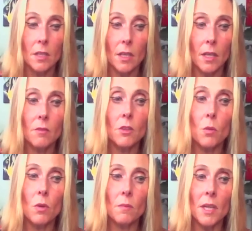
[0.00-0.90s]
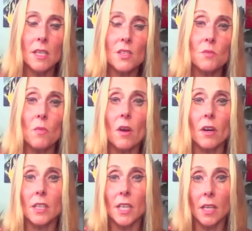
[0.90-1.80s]
If the woman is
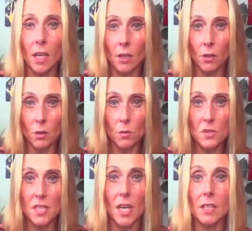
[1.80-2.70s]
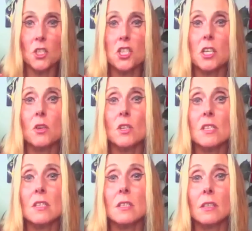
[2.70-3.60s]
smart and can use that, she's
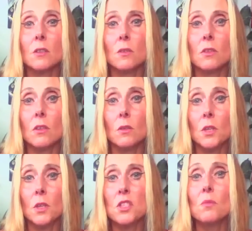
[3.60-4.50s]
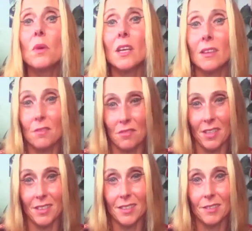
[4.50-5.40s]
still going to
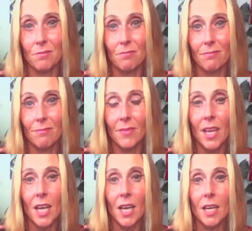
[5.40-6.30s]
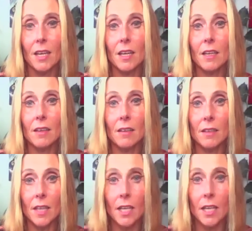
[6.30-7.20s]
benefit.
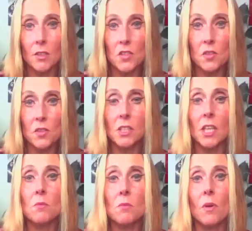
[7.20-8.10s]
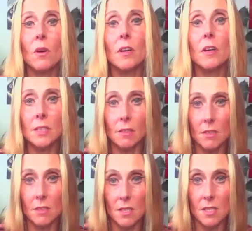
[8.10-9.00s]
At a certain point, there
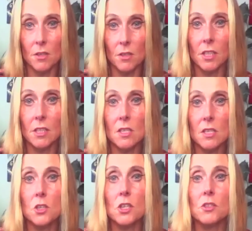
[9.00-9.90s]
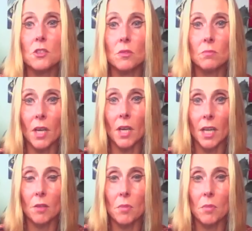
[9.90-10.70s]
is the certain decision to make.